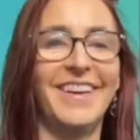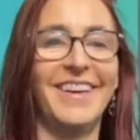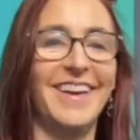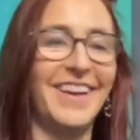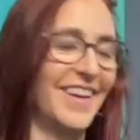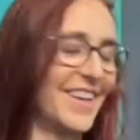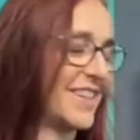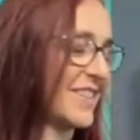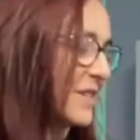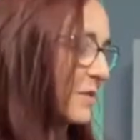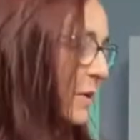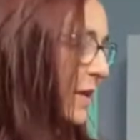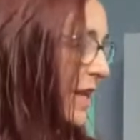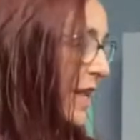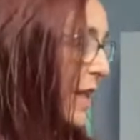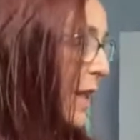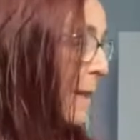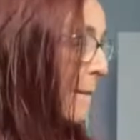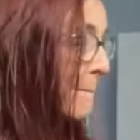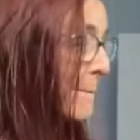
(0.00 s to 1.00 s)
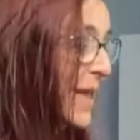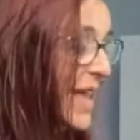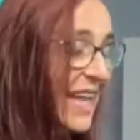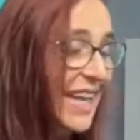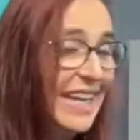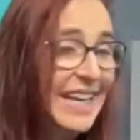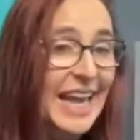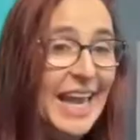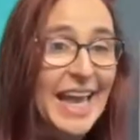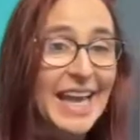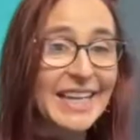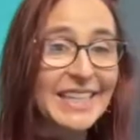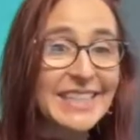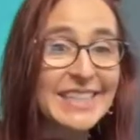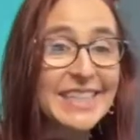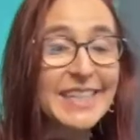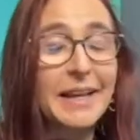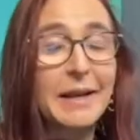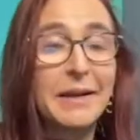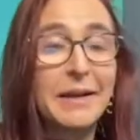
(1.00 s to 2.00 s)
It's just like, make an
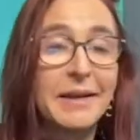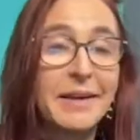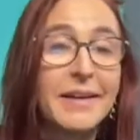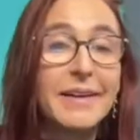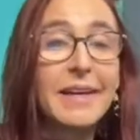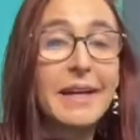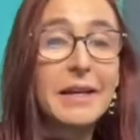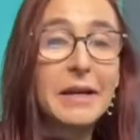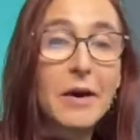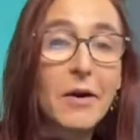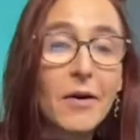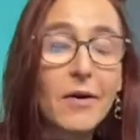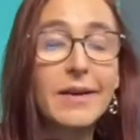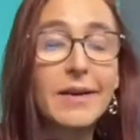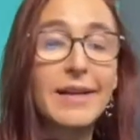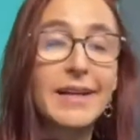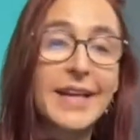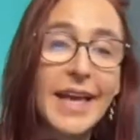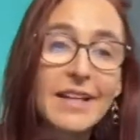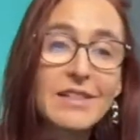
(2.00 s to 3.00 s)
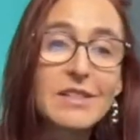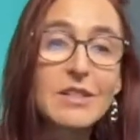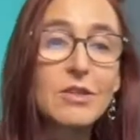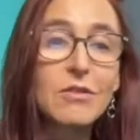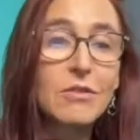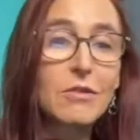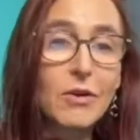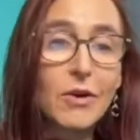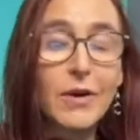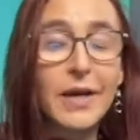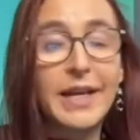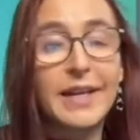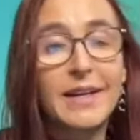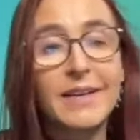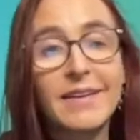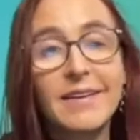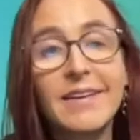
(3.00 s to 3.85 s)
X, you know, it gets you through it.